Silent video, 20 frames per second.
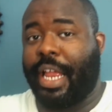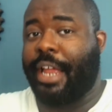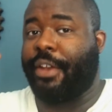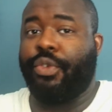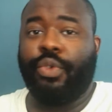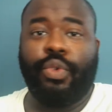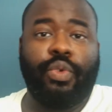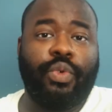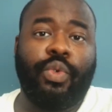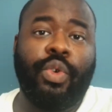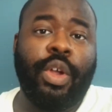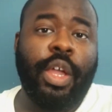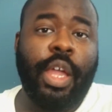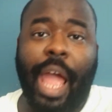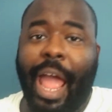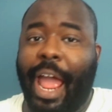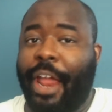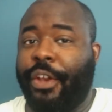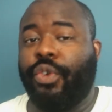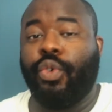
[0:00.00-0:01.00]
I knew
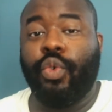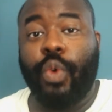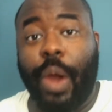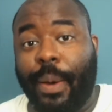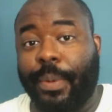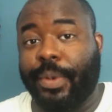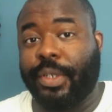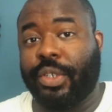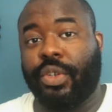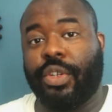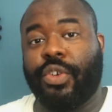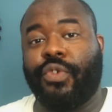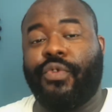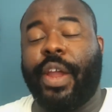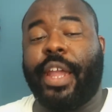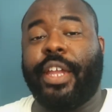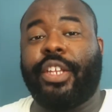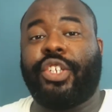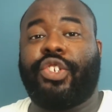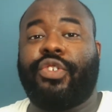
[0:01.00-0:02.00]
I was on the
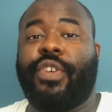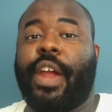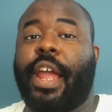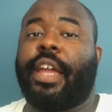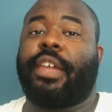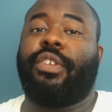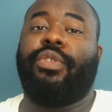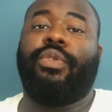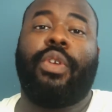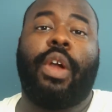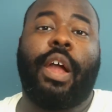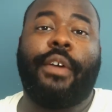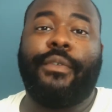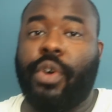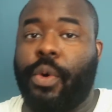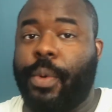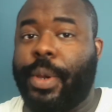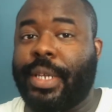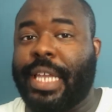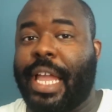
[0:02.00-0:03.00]
right track. You know, I've
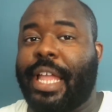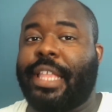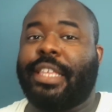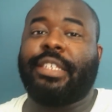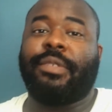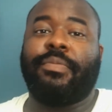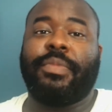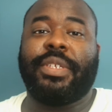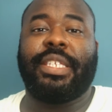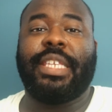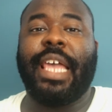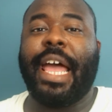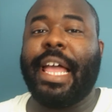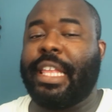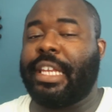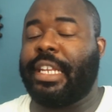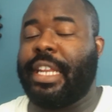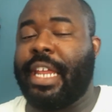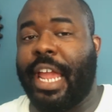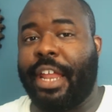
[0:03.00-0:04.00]
always had this
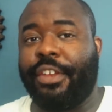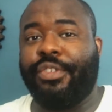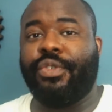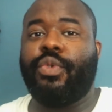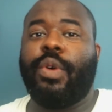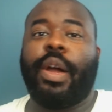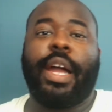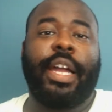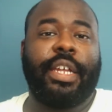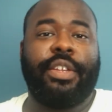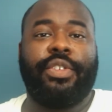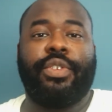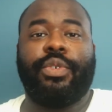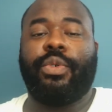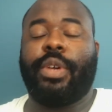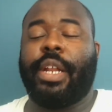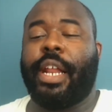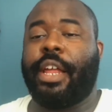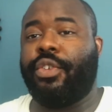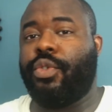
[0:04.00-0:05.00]
mentality. I knew I could
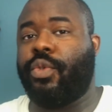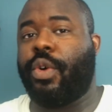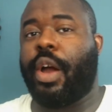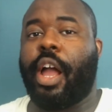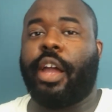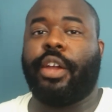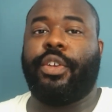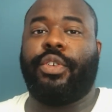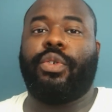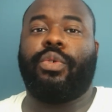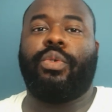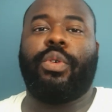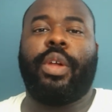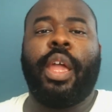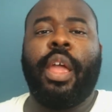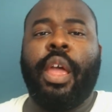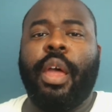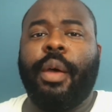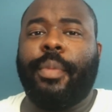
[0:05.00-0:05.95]
do it.